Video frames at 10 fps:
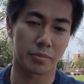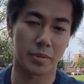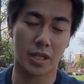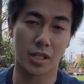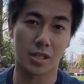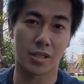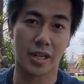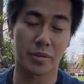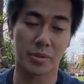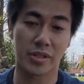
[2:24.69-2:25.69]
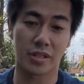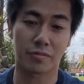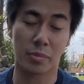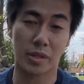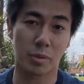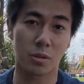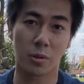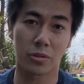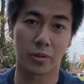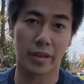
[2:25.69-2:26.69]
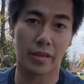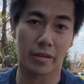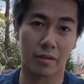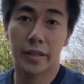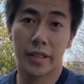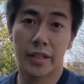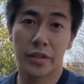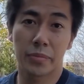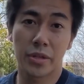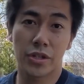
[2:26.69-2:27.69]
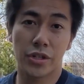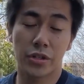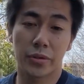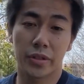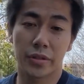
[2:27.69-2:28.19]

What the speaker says: because 90% of people won't do anything. That can be showing